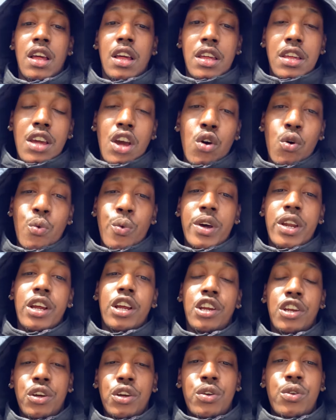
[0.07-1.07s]
Yo, what
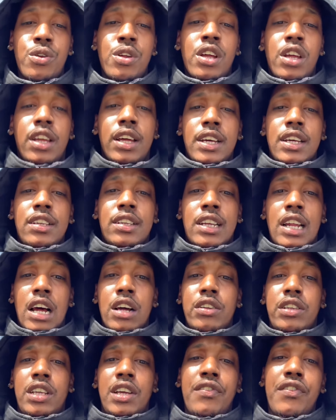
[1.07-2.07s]
it do? It's
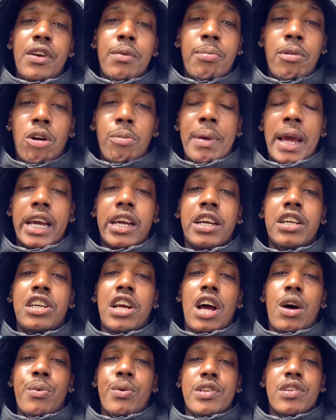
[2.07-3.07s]
Clout TV, bro, back at
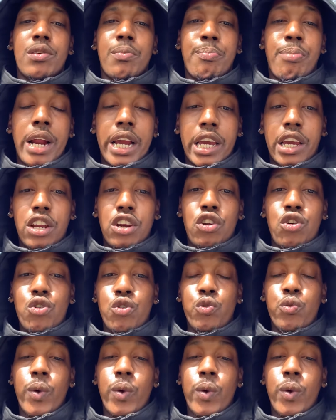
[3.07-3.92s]
y'all with some breaking news.